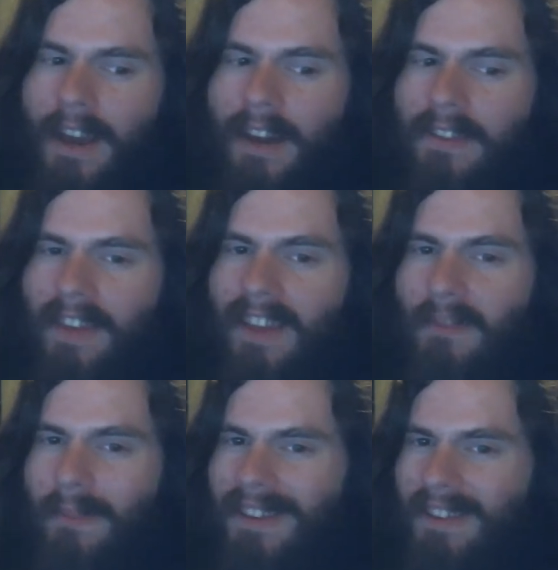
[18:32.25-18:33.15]

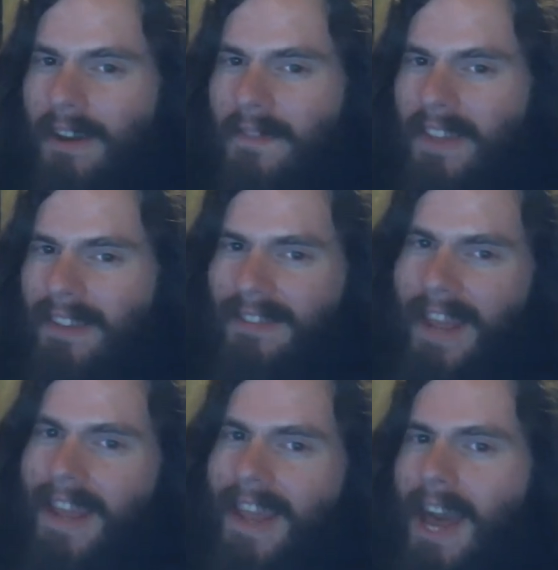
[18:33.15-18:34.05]
assessment of the
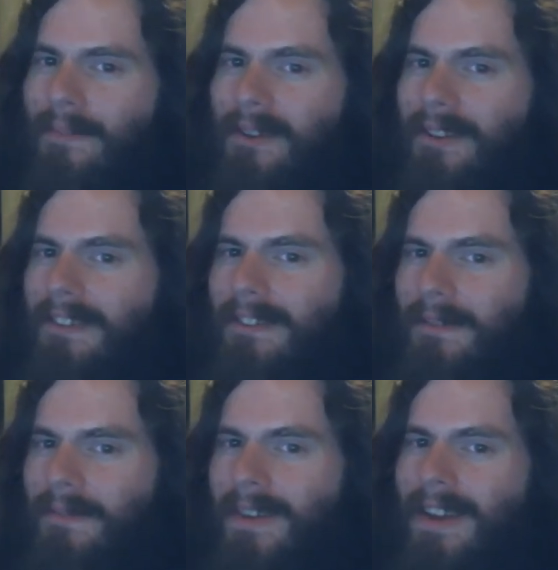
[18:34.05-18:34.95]
state
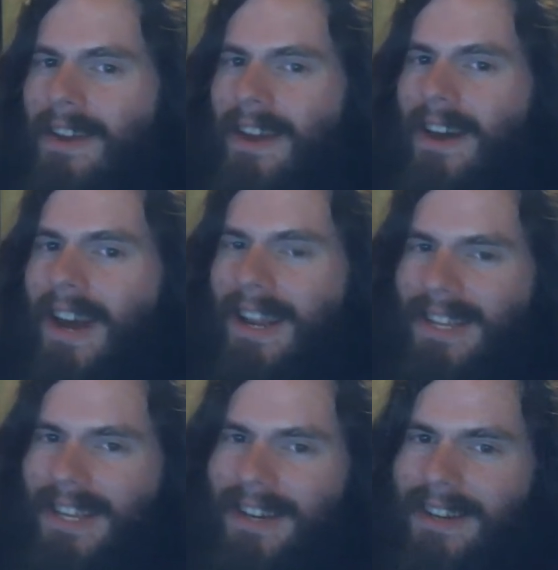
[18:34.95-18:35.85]
capitalism
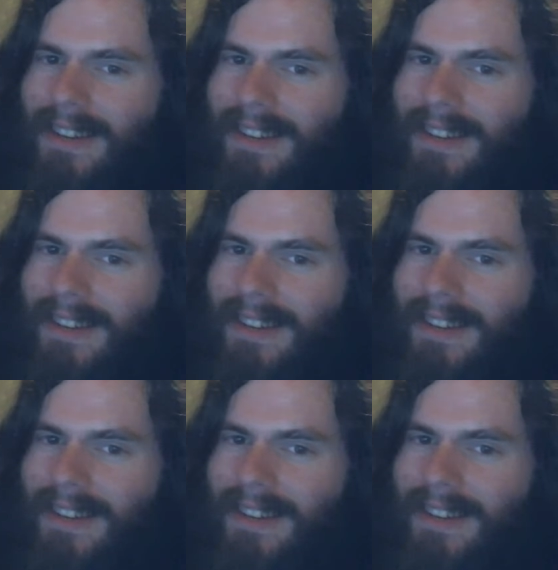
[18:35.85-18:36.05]
idea